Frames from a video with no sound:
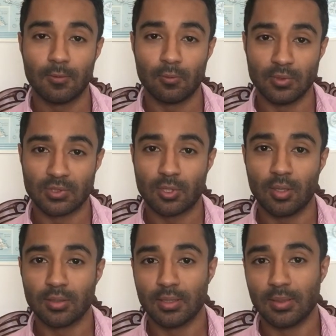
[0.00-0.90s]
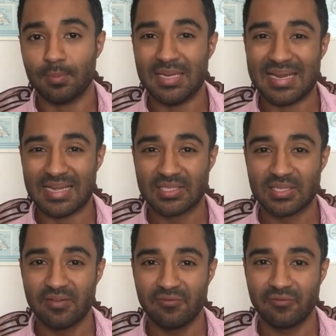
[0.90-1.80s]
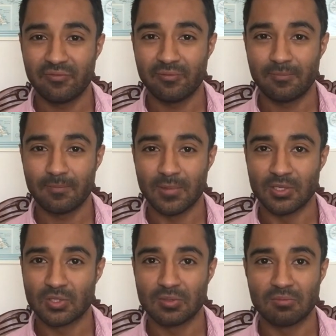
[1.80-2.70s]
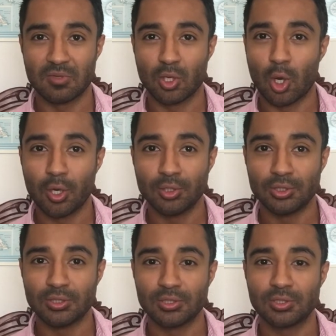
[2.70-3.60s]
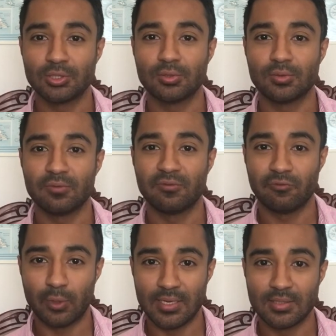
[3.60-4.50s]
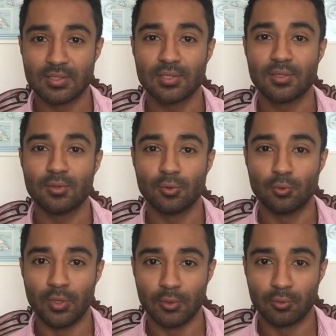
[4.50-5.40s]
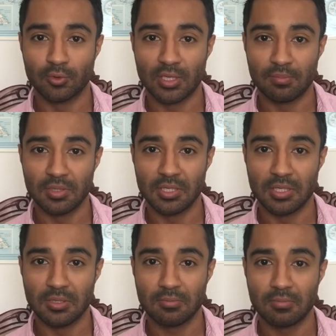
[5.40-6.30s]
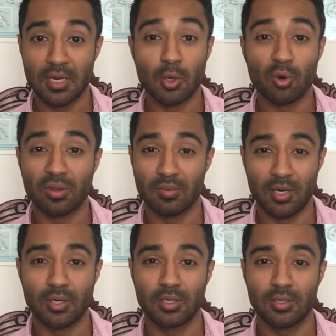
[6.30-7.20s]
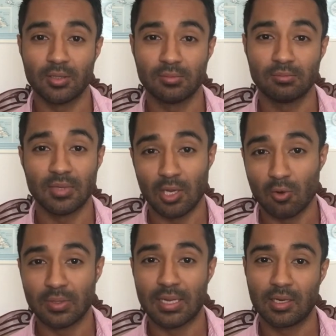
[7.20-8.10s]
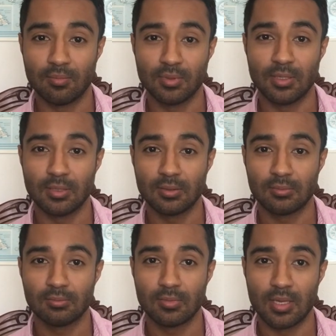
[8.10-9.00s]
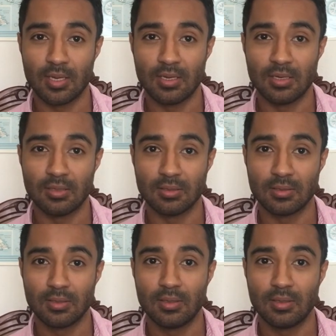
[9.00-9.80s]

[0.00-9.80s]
it's called BNSF. It's the largest freight railroad company in North America. They own that company. And